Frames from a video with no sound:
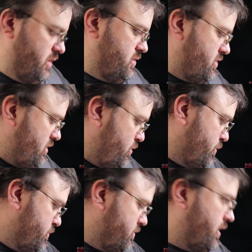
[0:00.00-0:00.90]

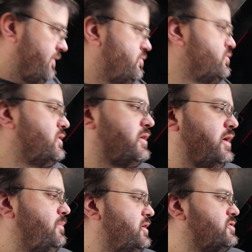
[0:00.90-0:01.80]
So I've really
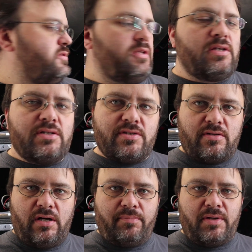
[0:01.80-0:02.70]
got to make sure that these
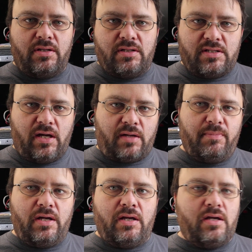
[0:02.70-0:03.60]
are up in the tech
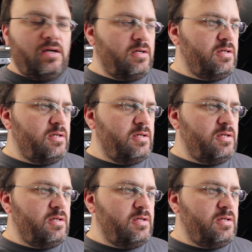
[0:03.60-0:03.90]
bay,